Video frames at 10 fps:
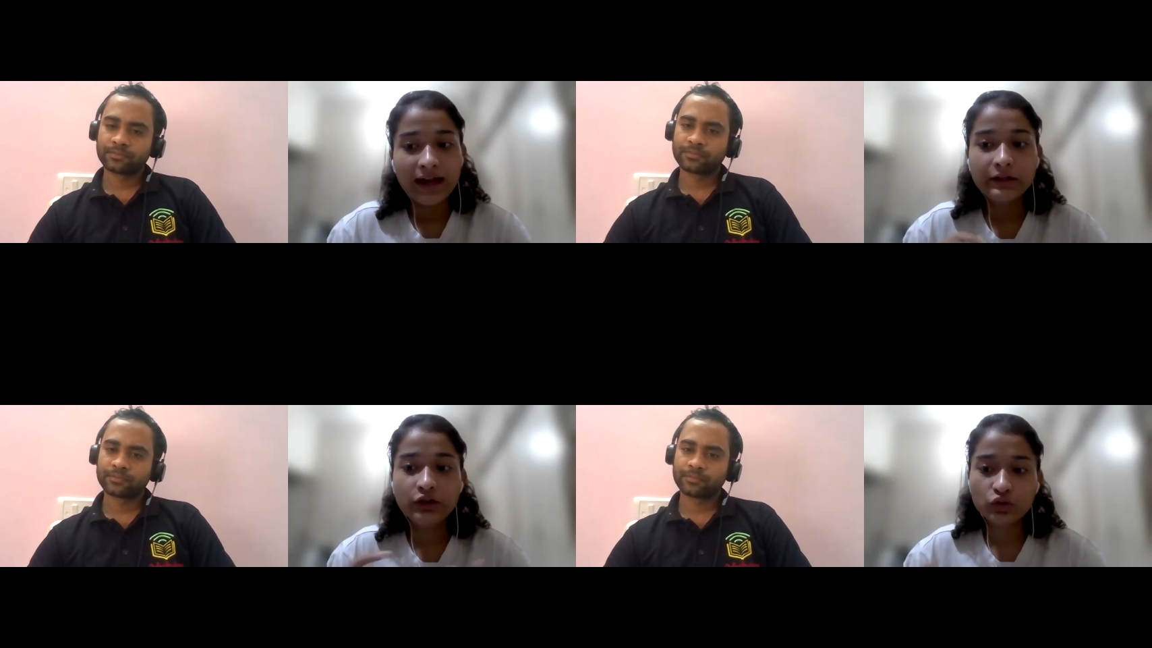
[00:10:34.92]

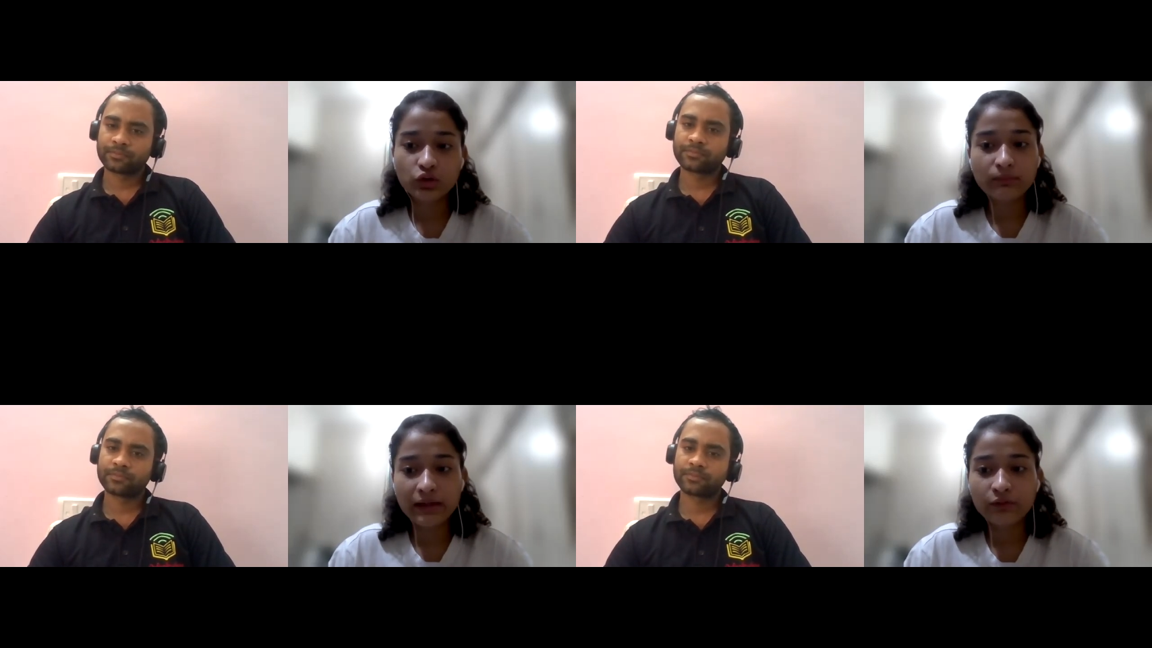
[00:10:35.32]
Speaker 1: and you
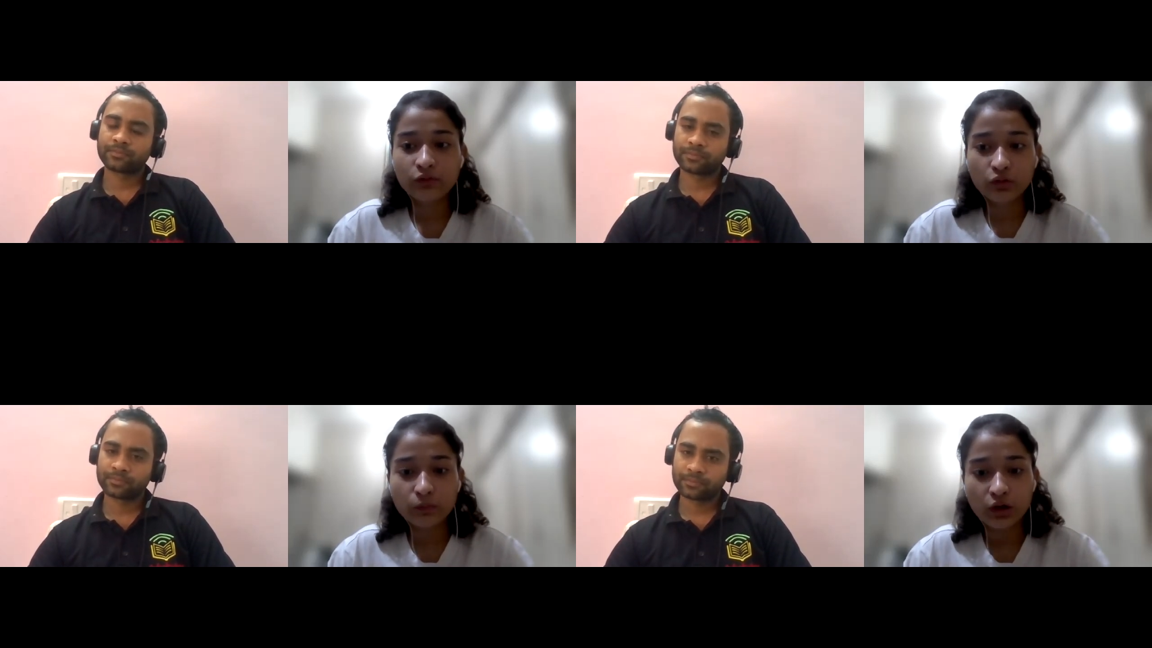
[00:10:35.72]
should make
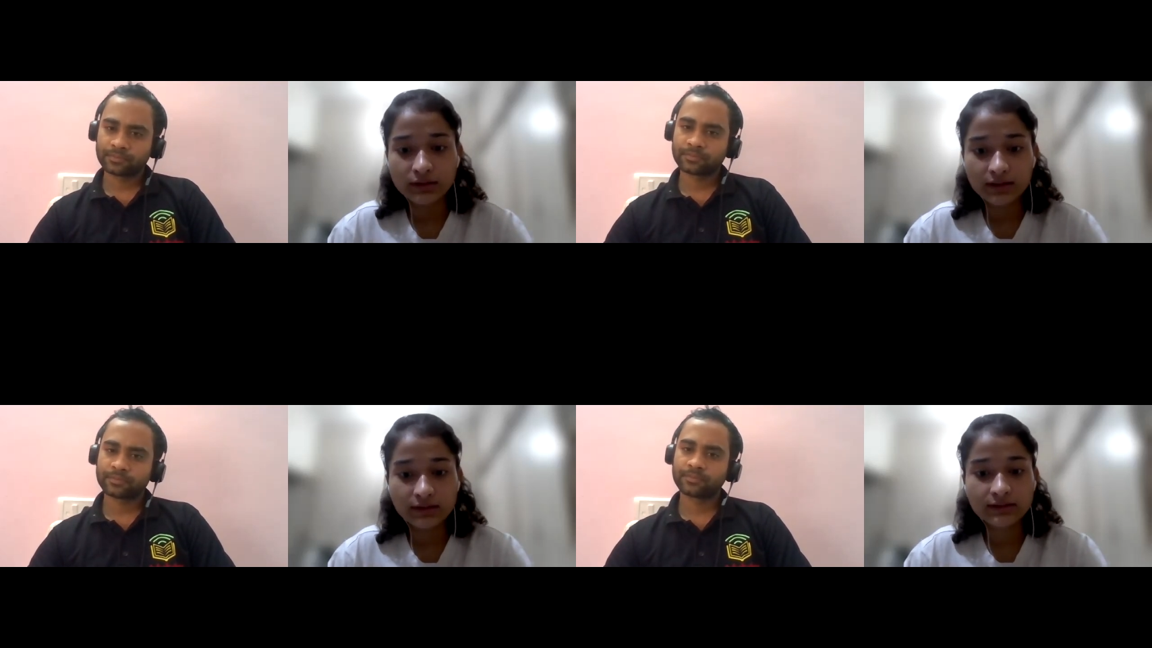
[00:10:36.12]
good
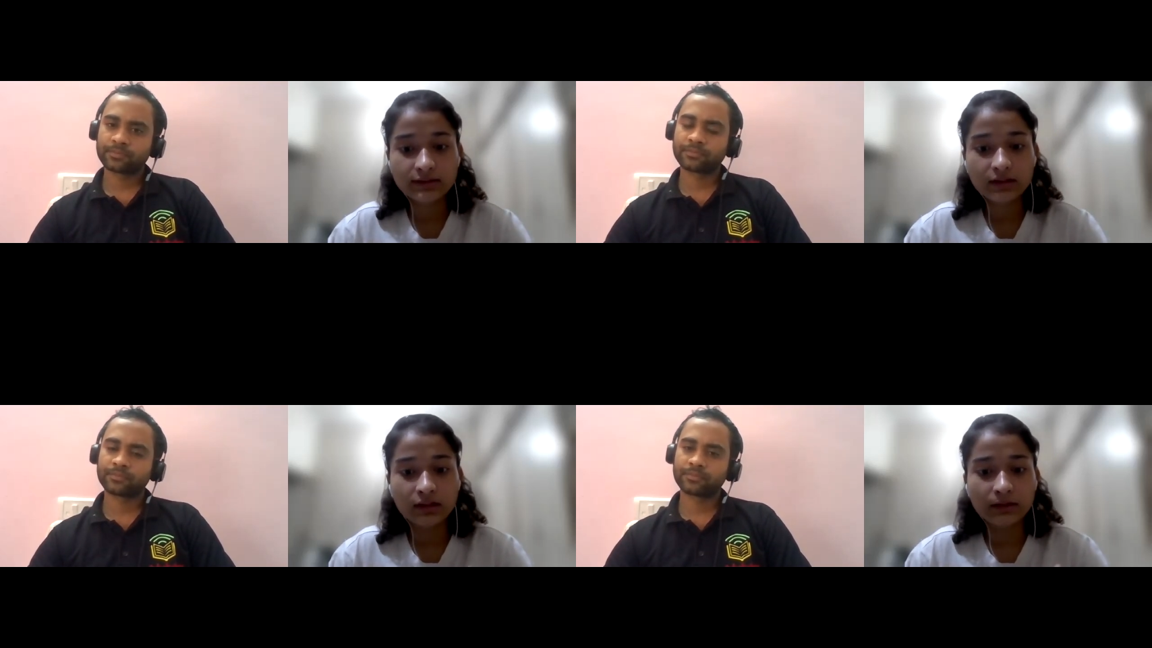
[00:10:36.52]
projects.
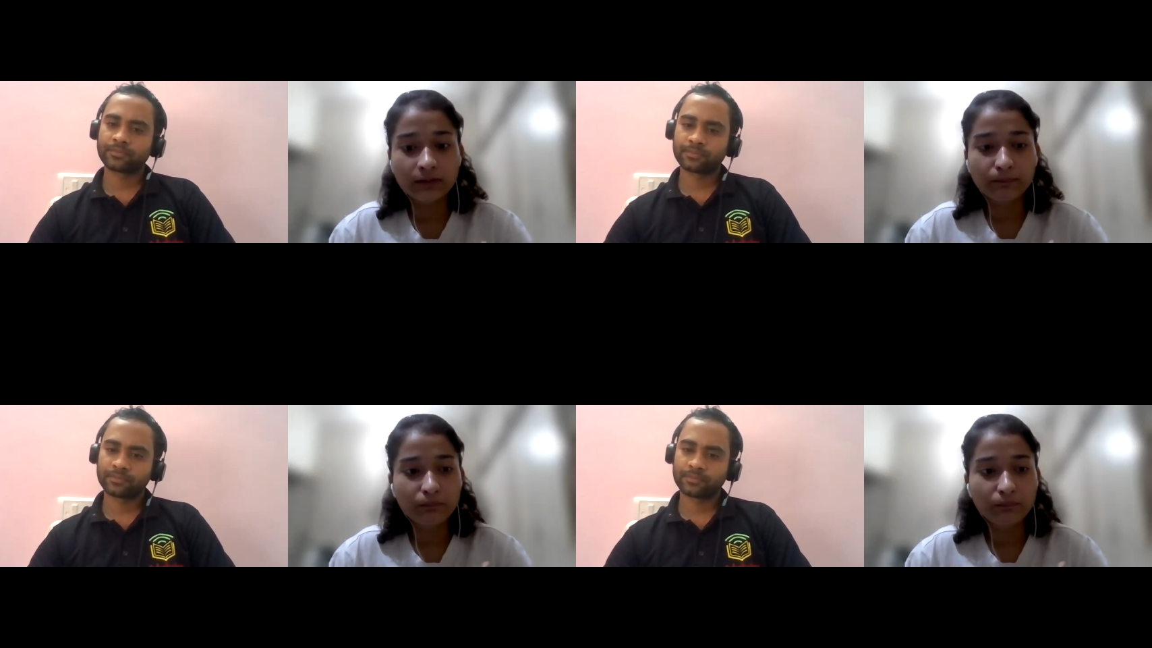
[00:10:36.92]
Uh,